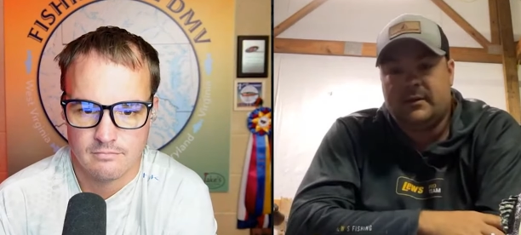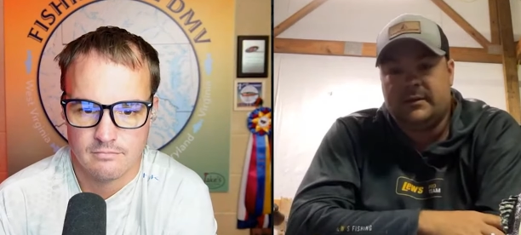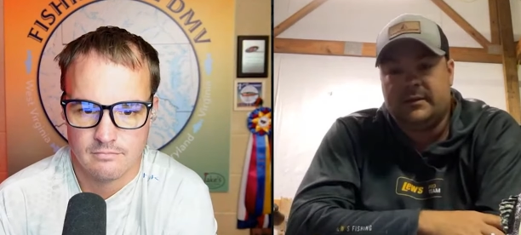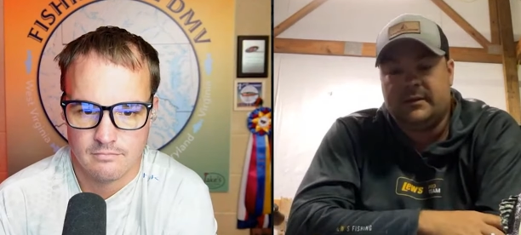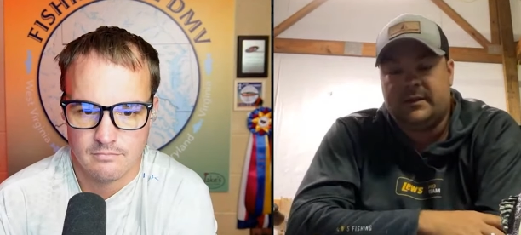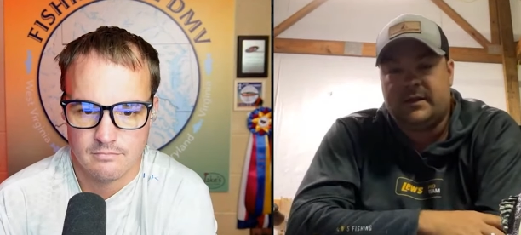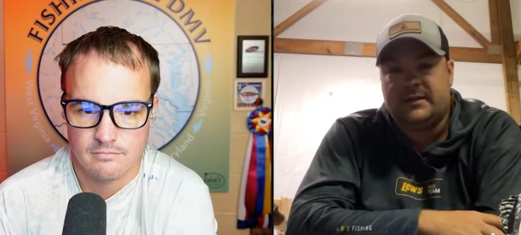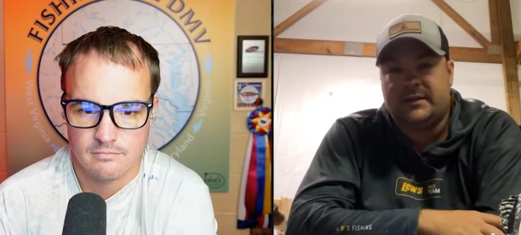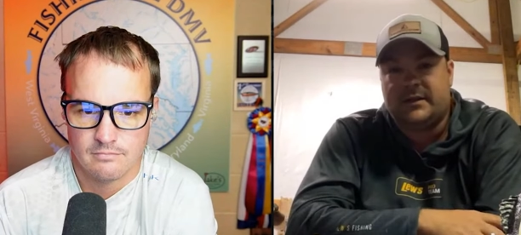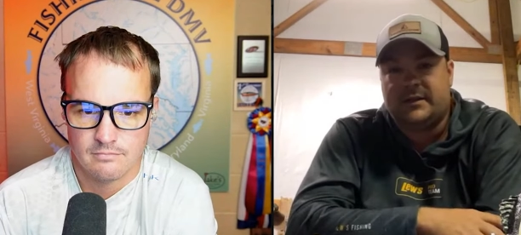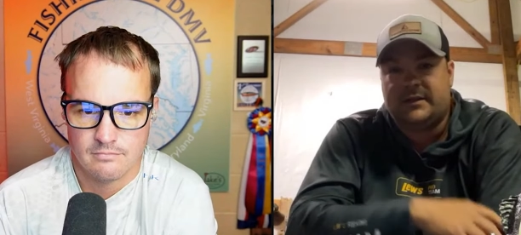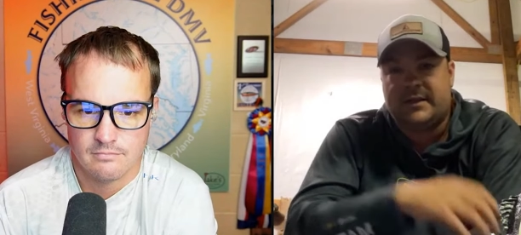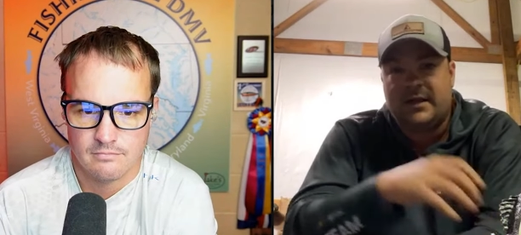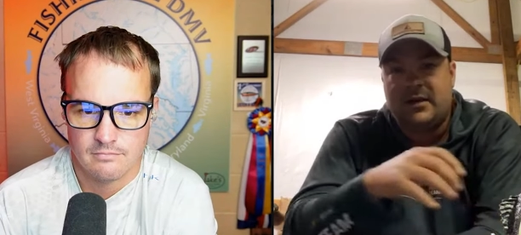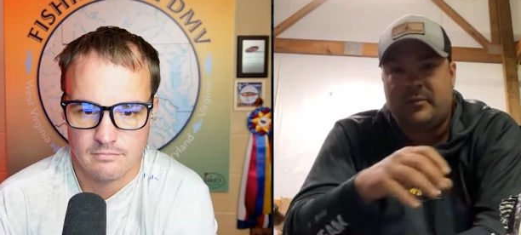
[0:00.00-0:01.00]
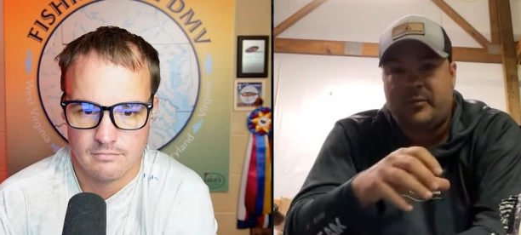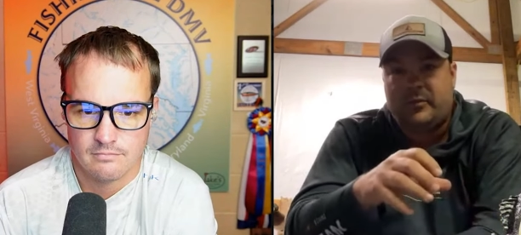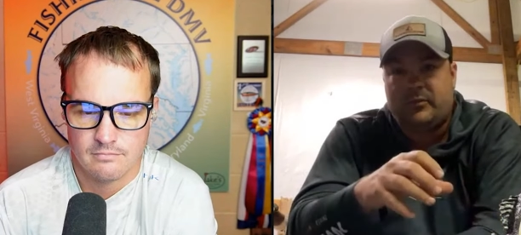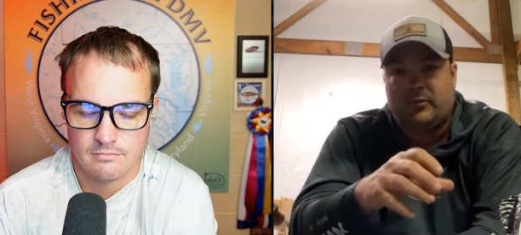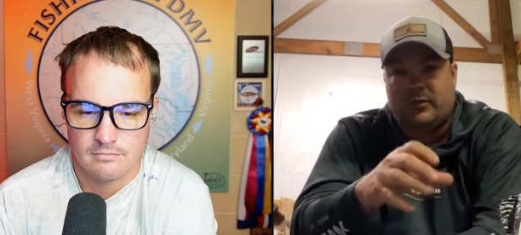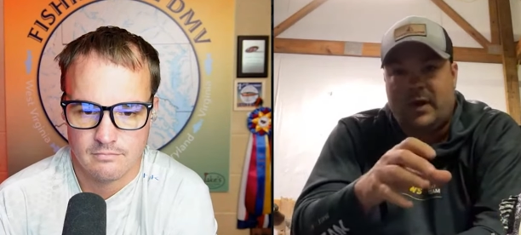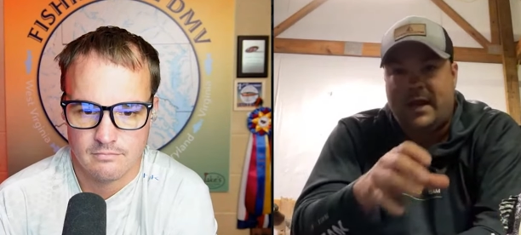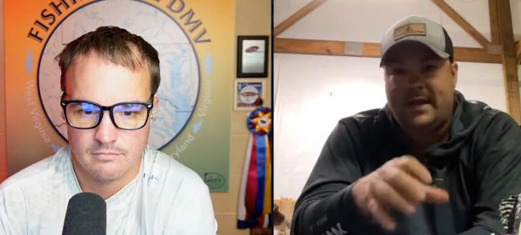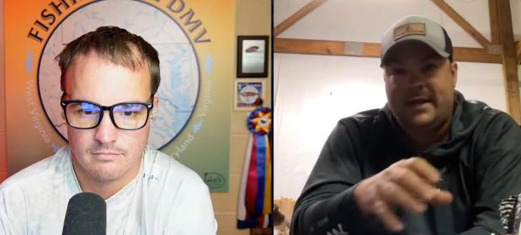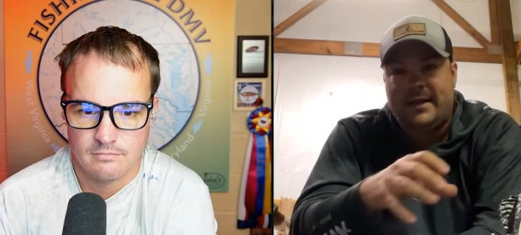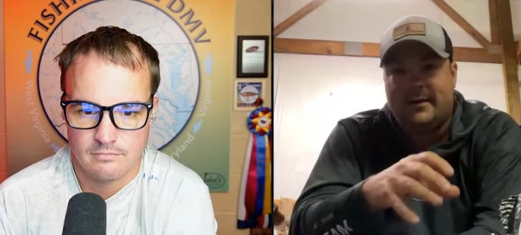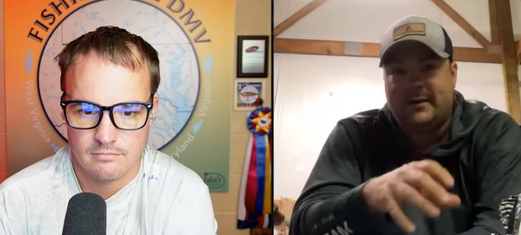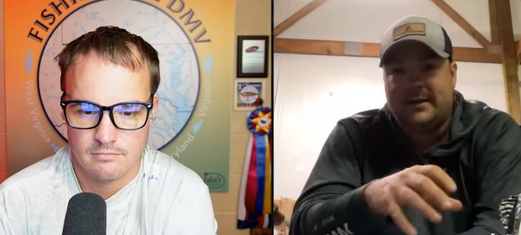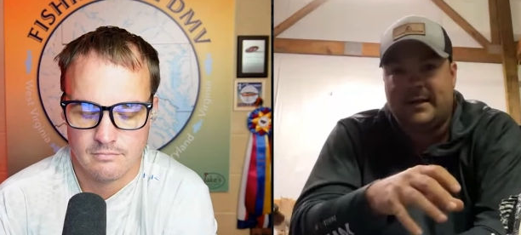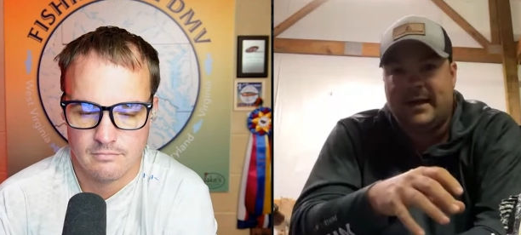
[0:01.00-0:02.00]
Speaker 1: just because they're set up right
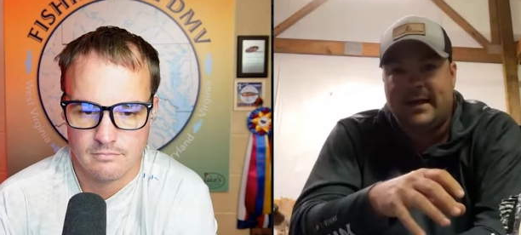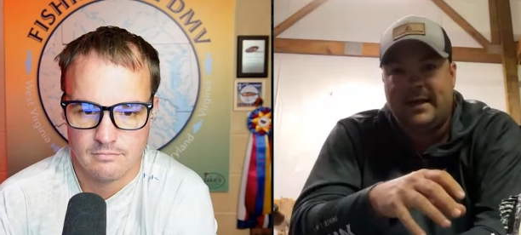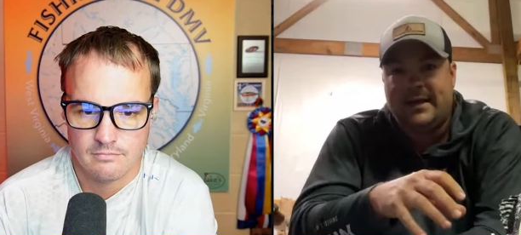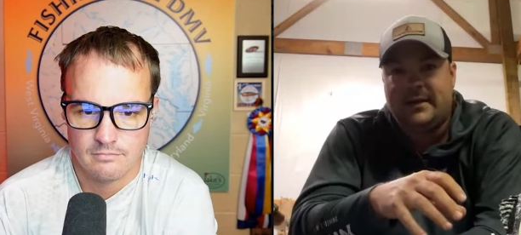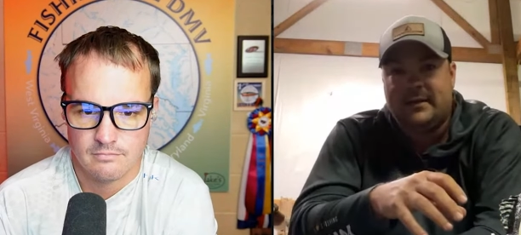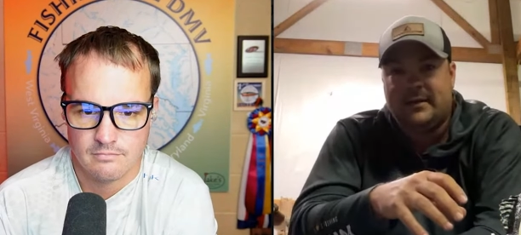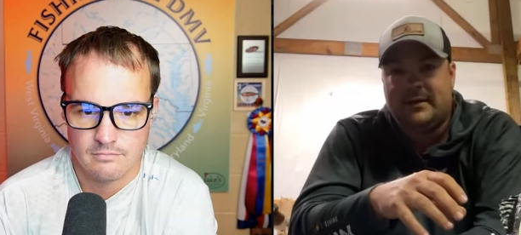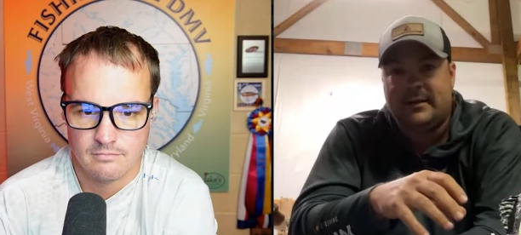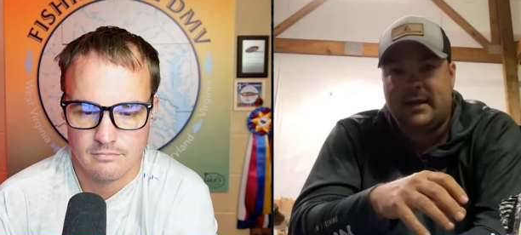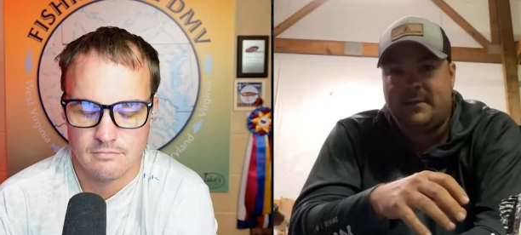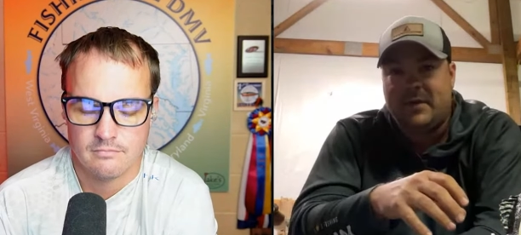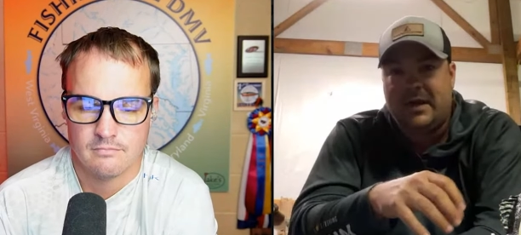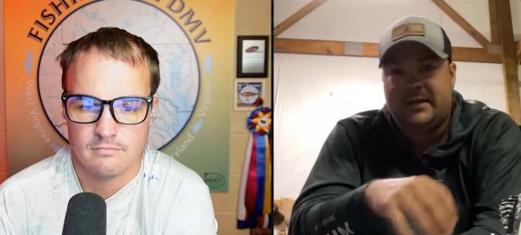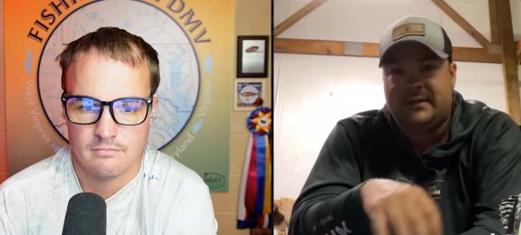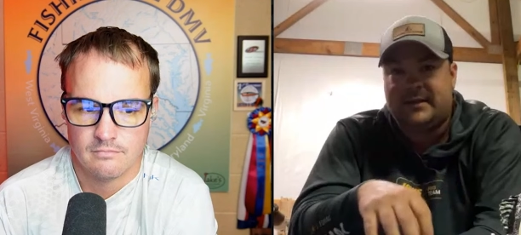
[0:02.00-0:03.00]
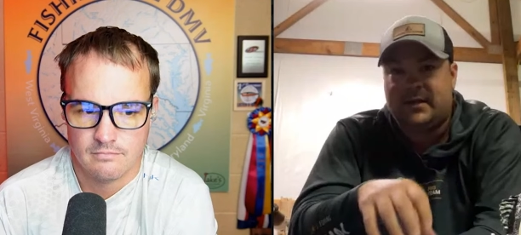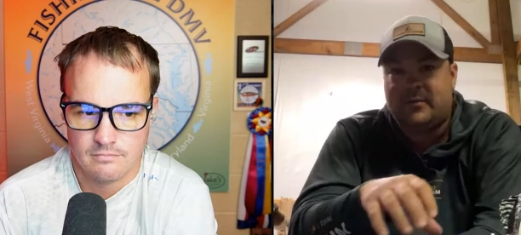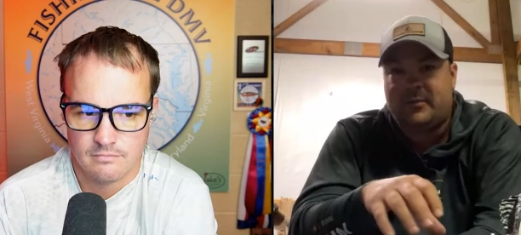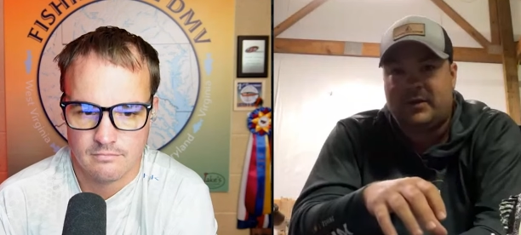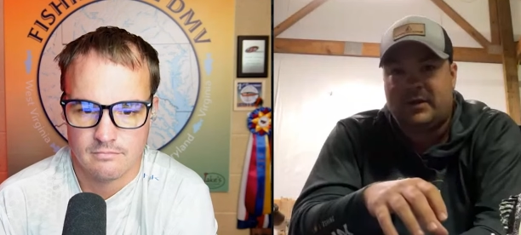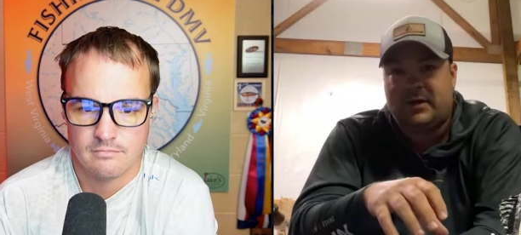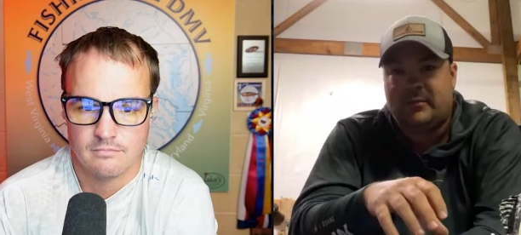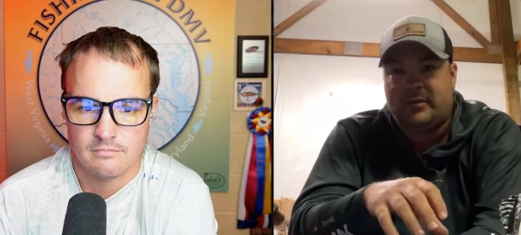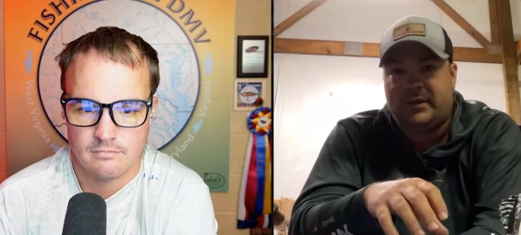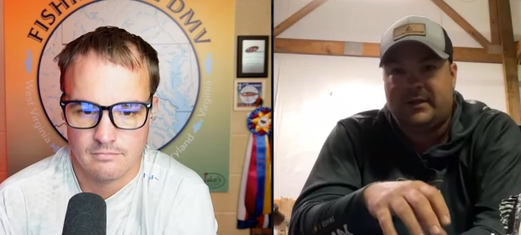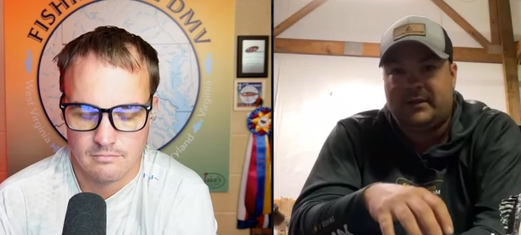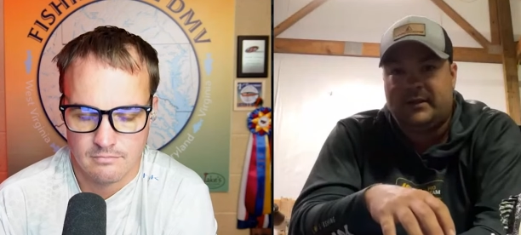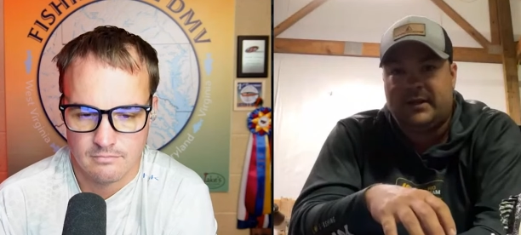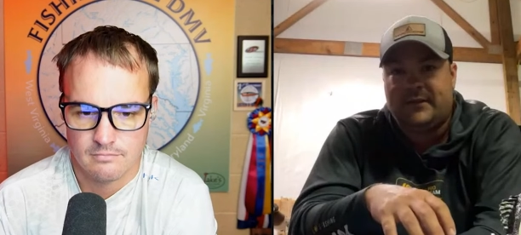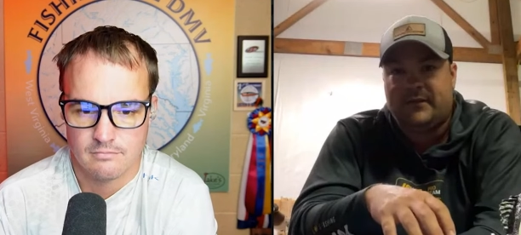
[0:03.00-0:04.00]
here today, they may set up in a
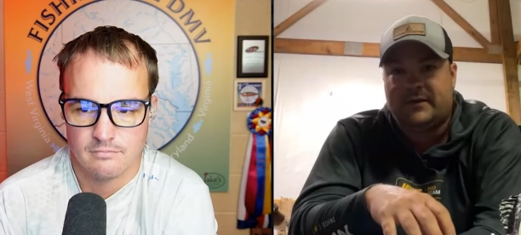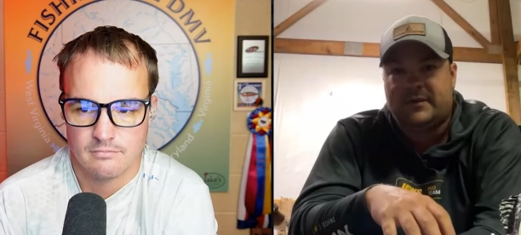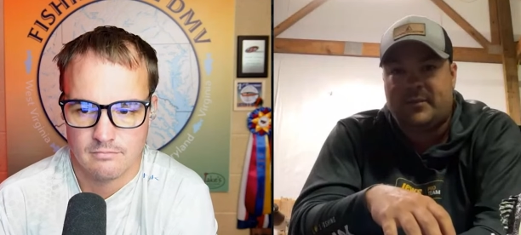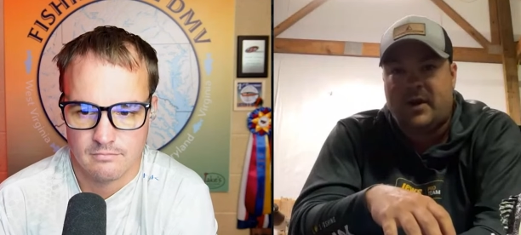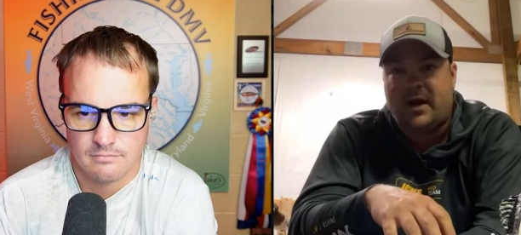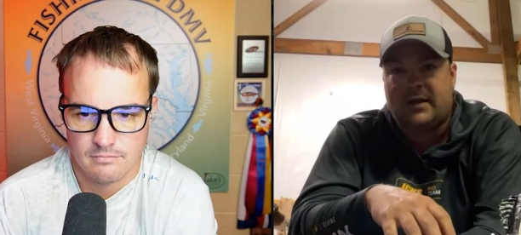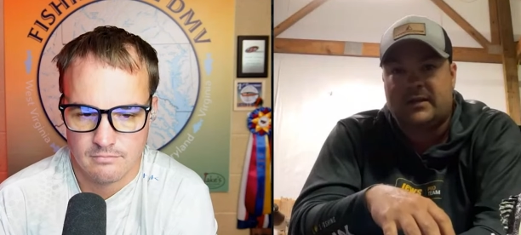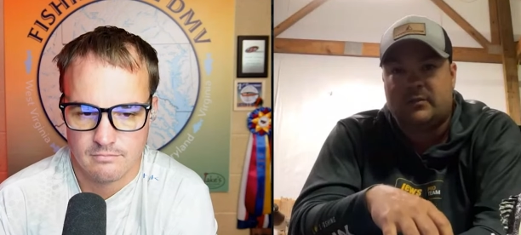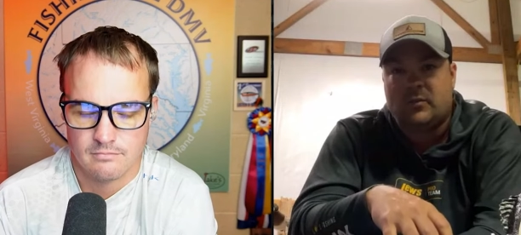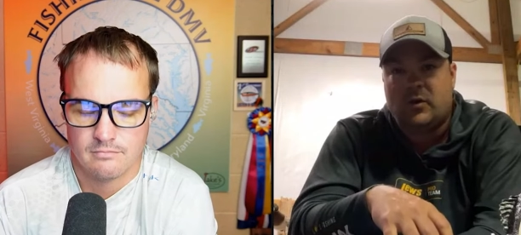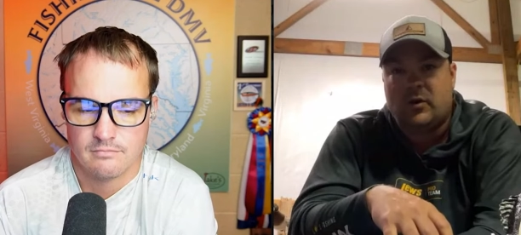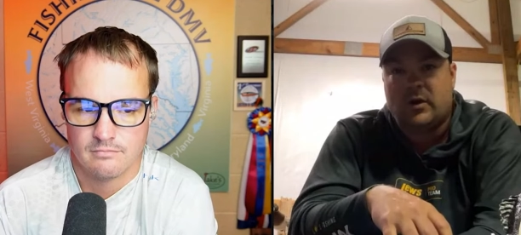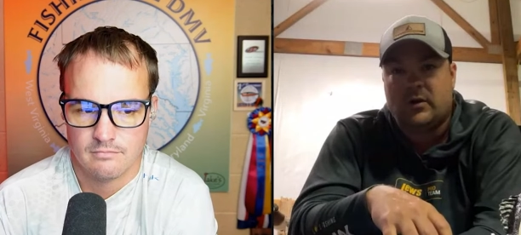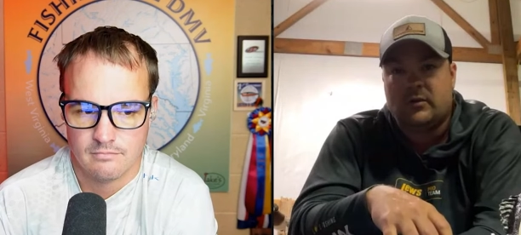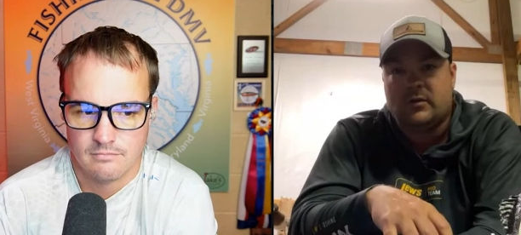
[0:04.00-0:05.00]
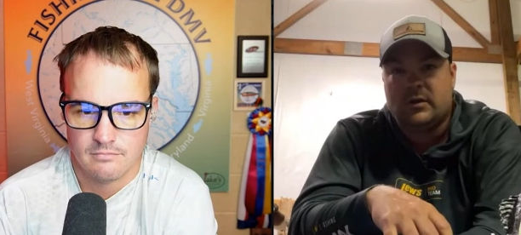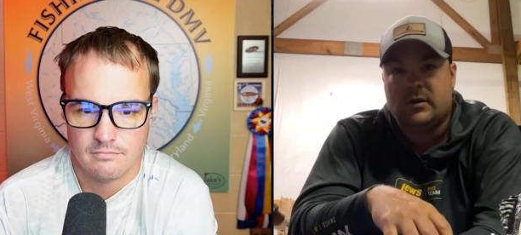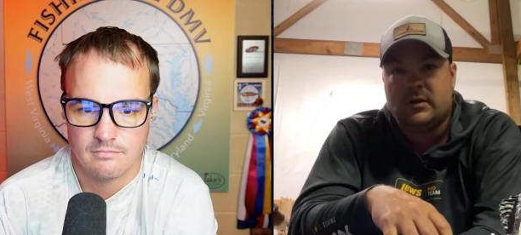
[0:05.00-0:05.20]
completely different spot tomorrow.